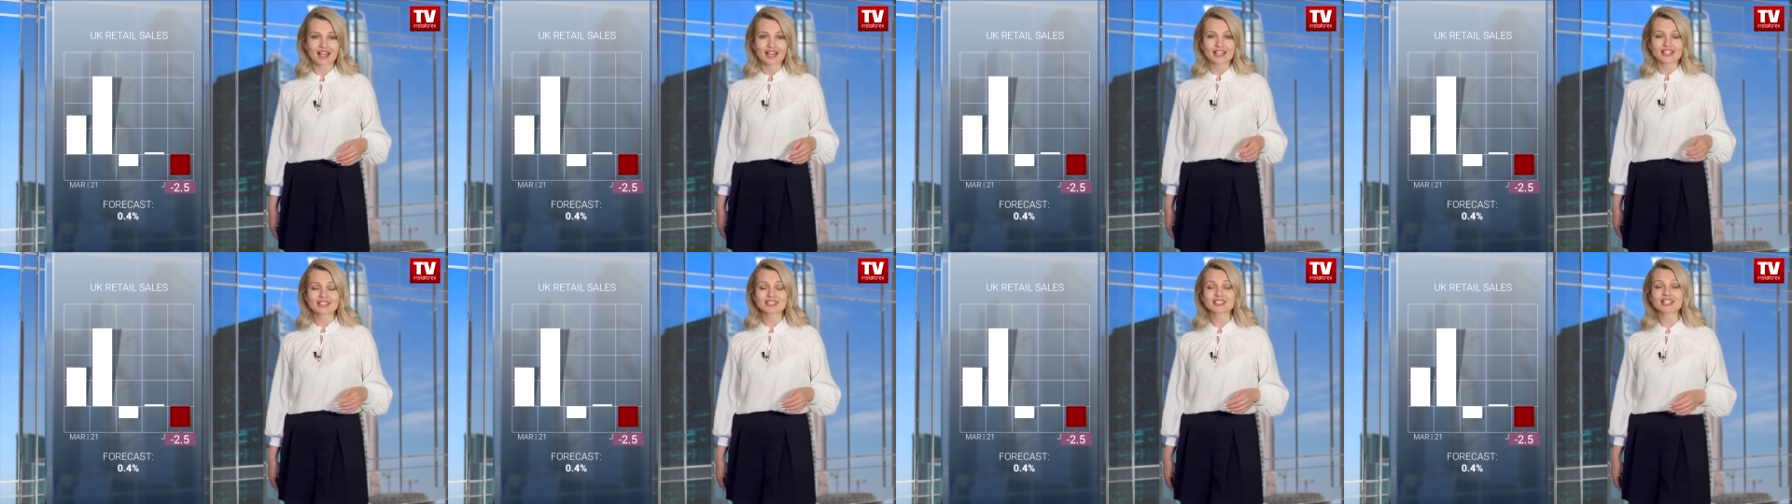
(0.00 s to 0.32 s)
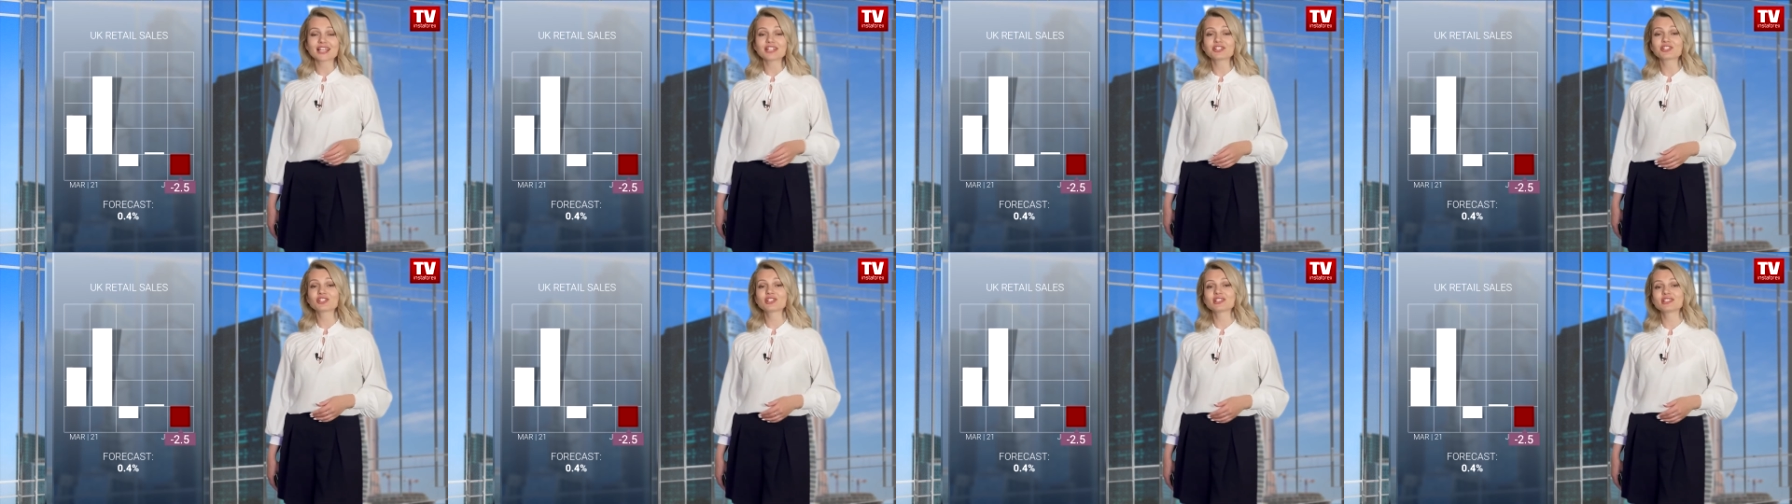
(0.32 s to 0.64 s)

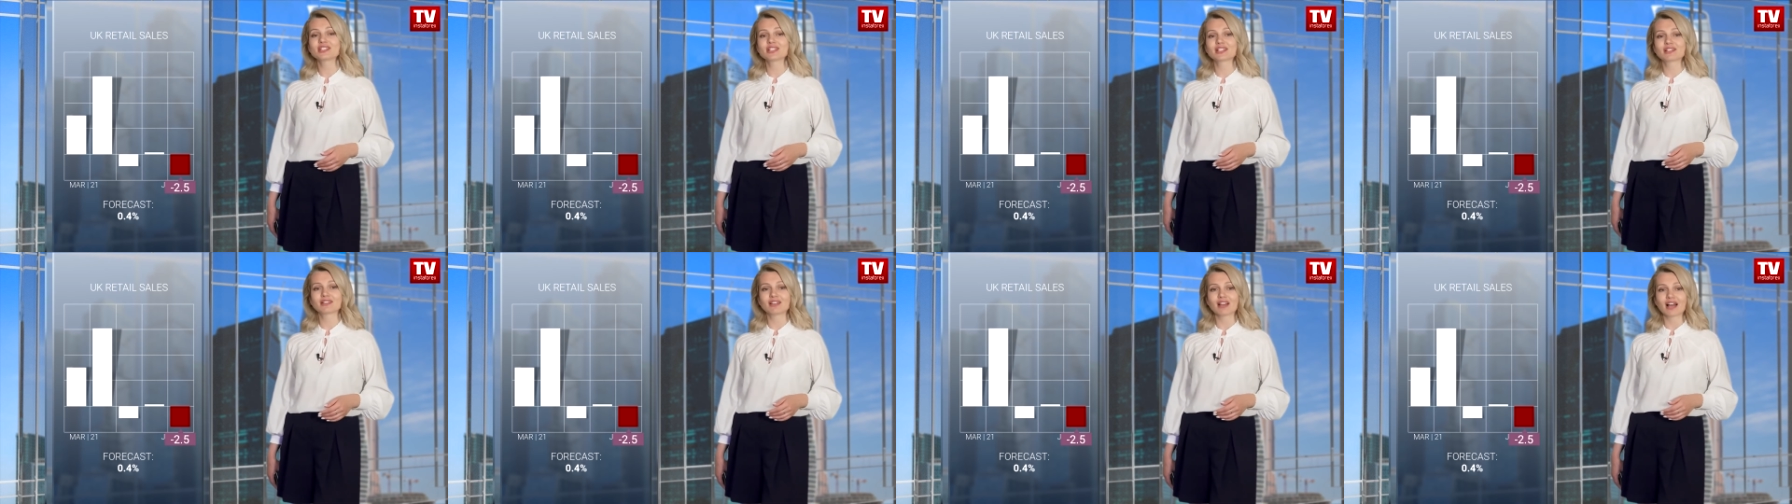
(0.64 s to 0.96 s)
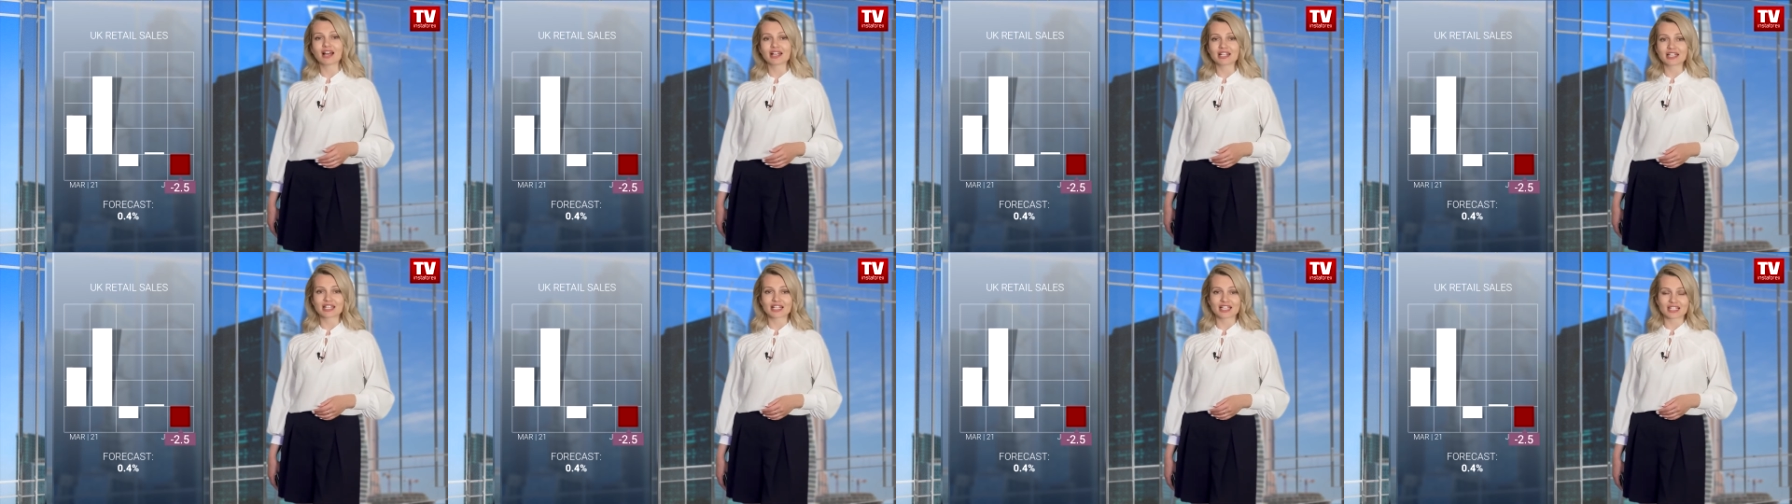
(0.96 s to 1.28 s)
Such a
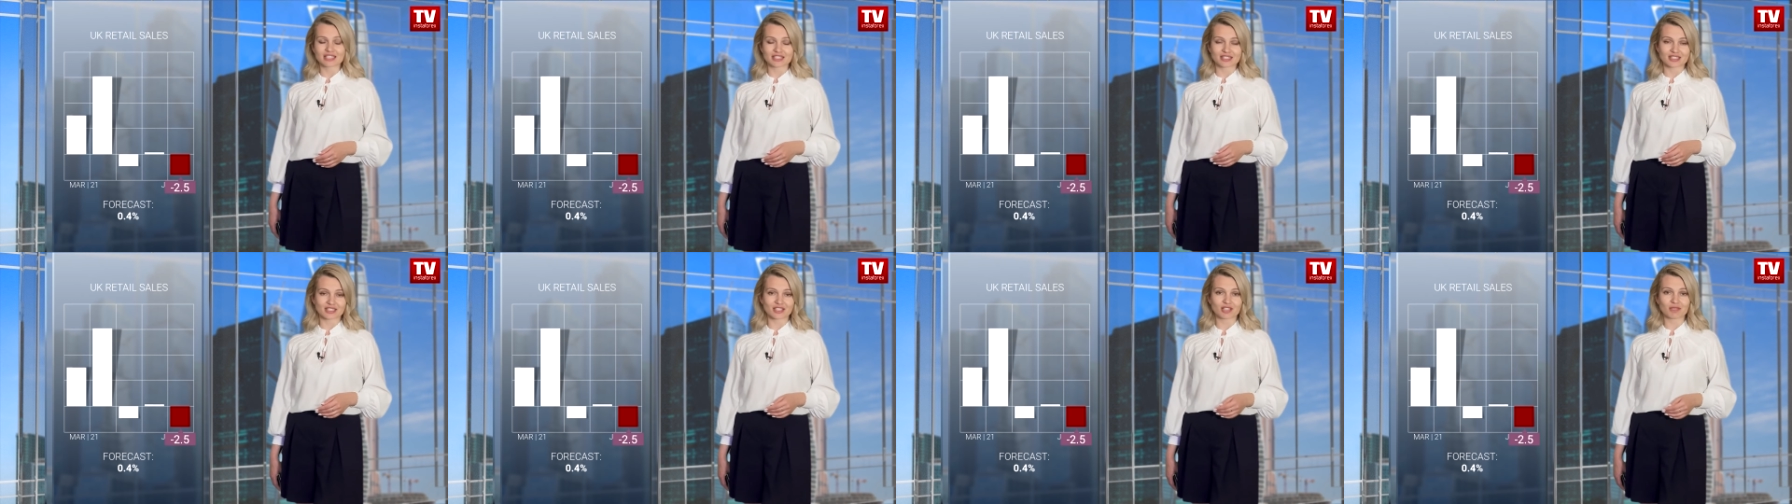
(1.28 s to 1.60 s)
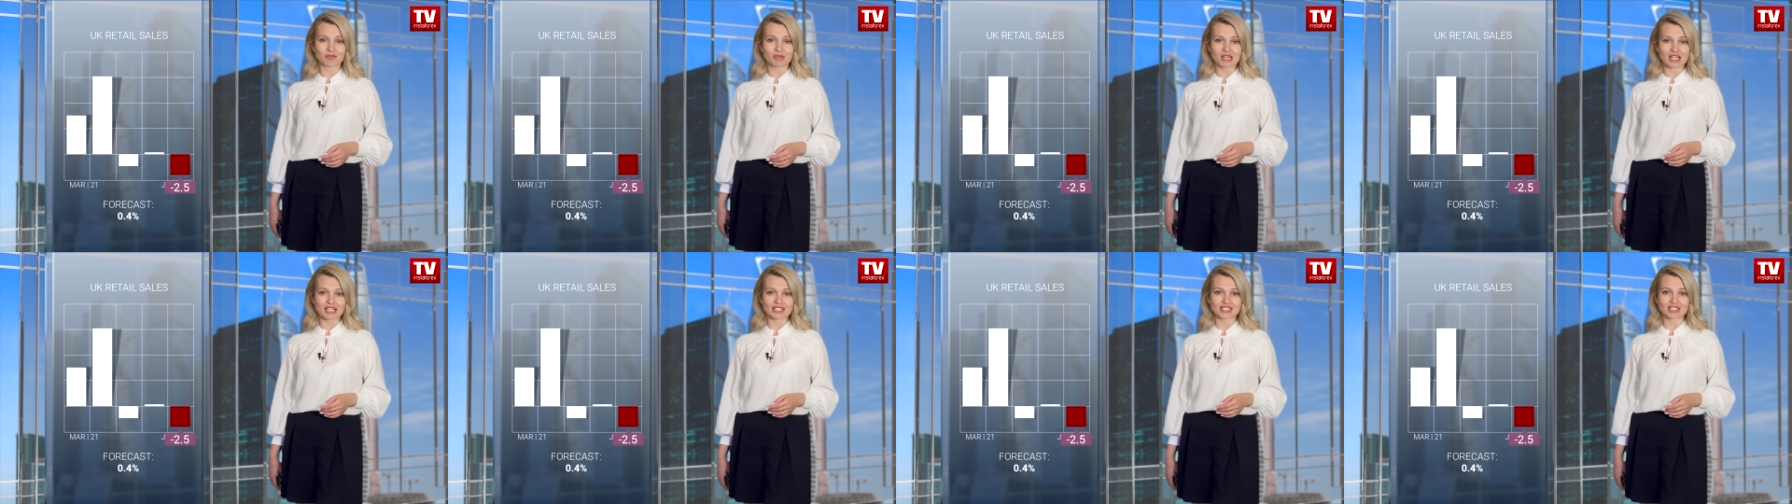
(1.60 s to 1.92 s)
decline in
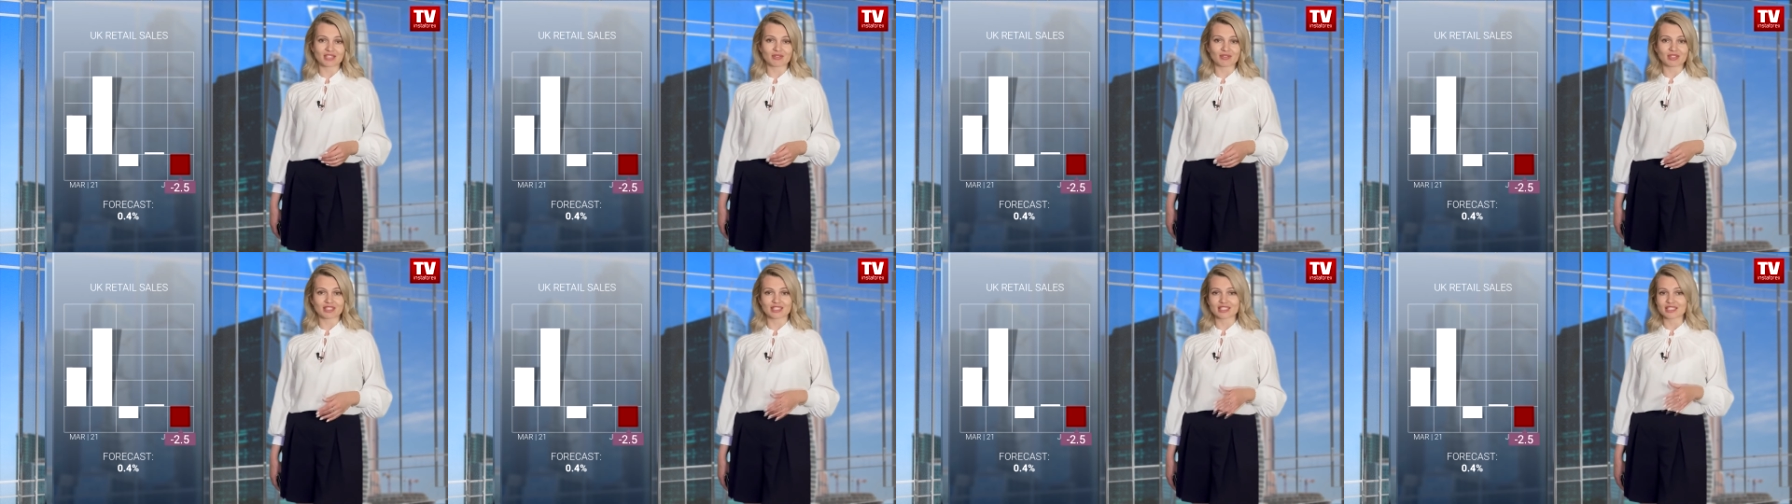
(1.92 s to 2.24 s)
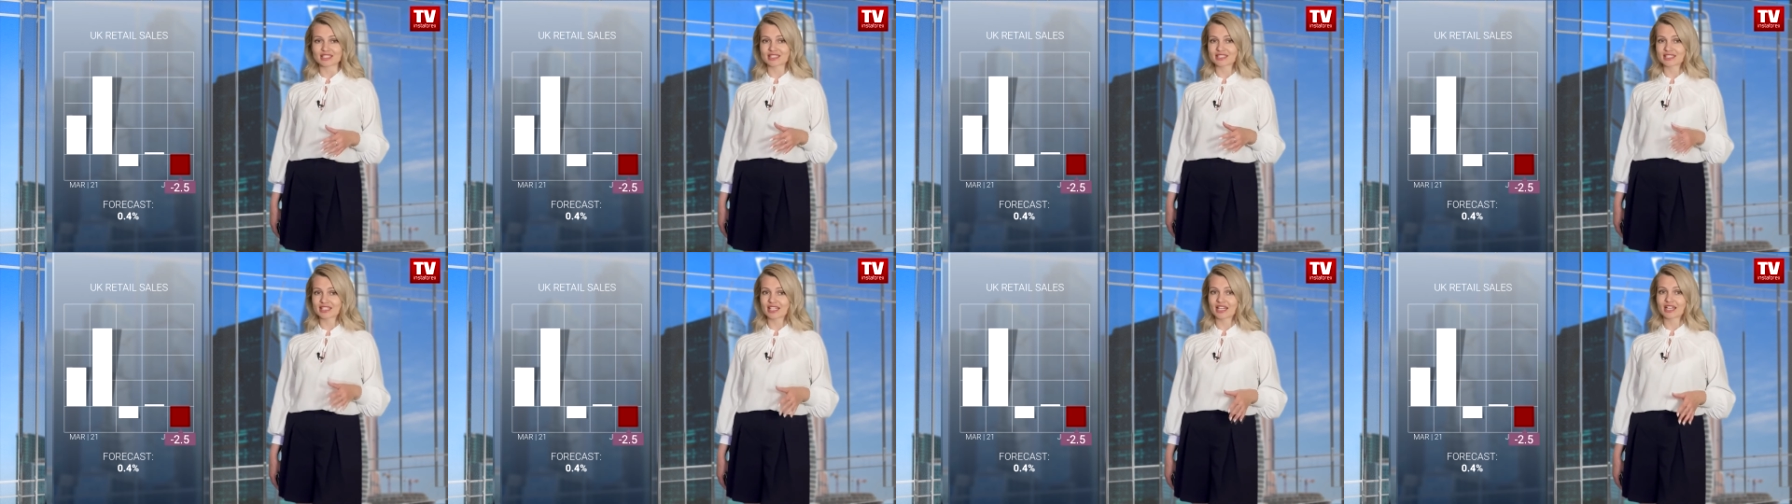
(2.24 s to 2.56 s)
consumer activity
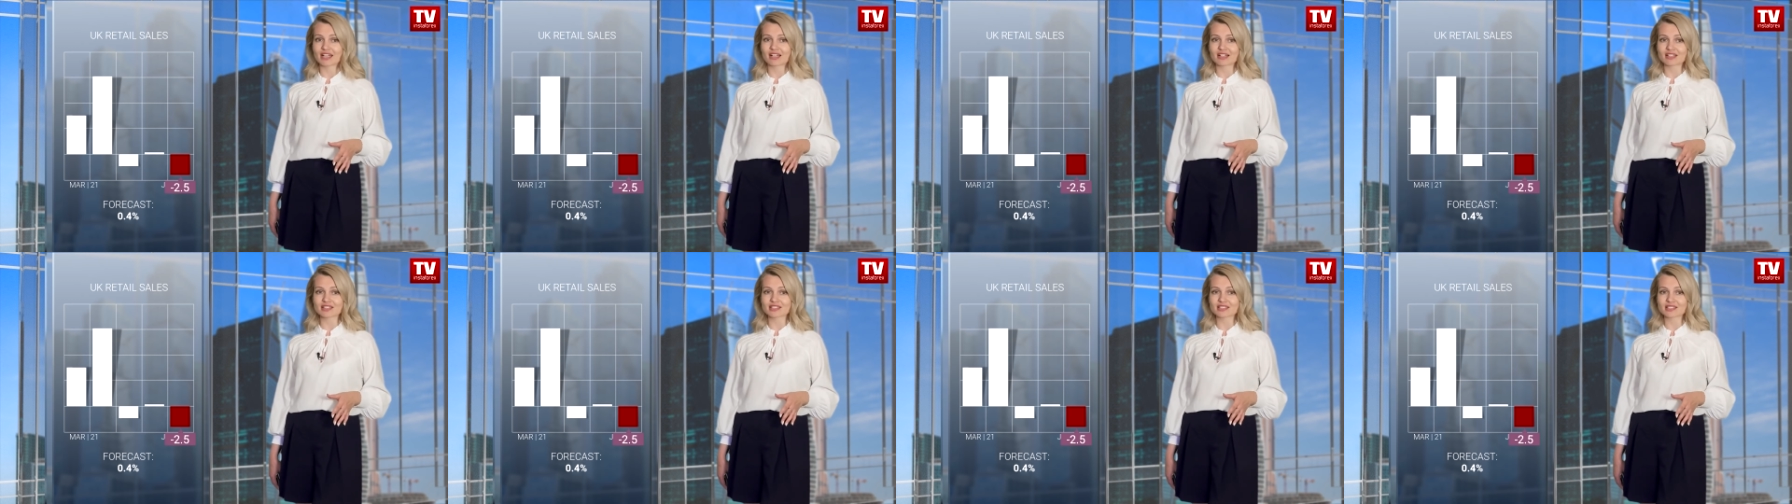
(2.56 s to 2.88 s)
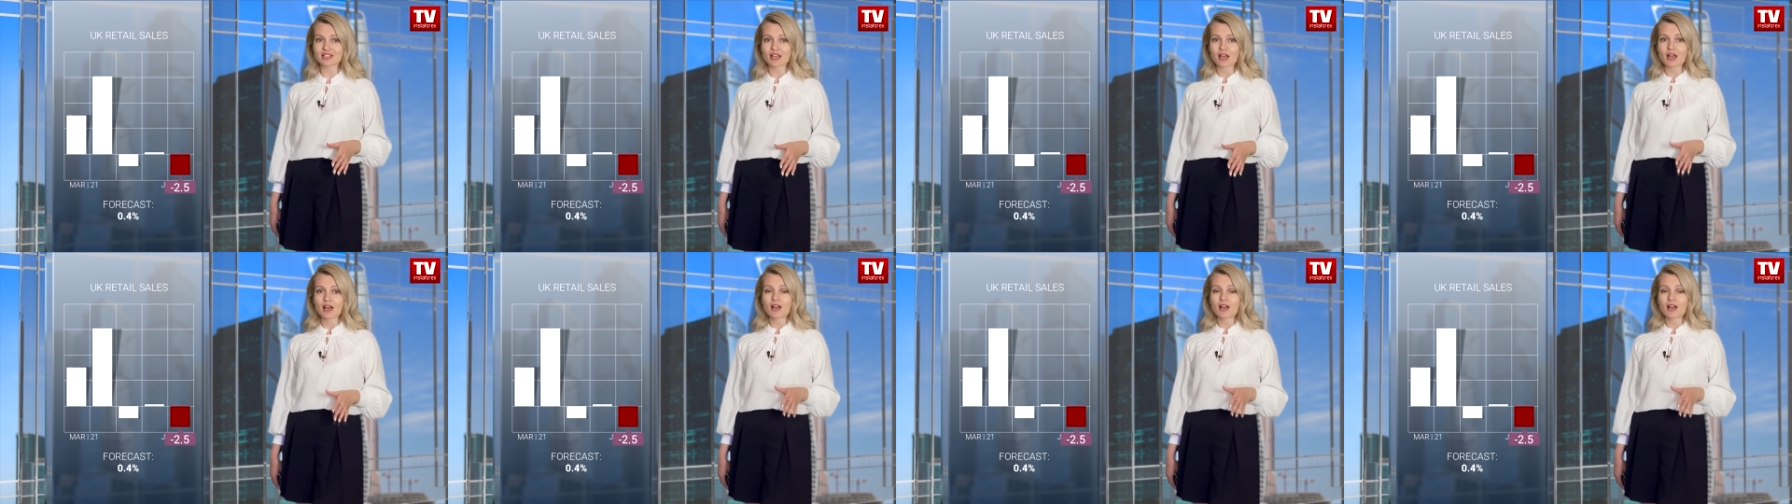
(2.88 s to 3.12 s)
signals